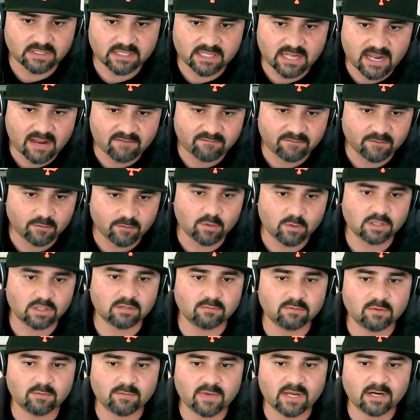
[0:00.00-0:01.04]
that I feel
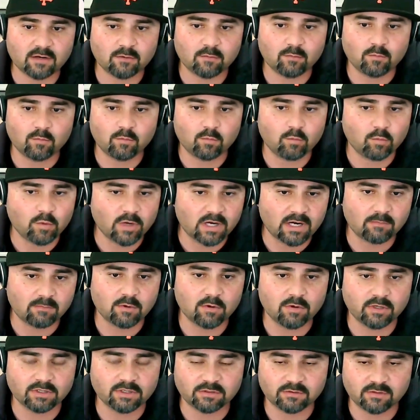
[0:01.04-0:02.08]
welcome no matter what I'm
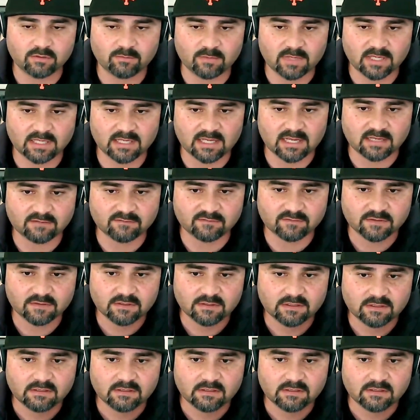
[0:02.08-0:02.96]
going through in my life,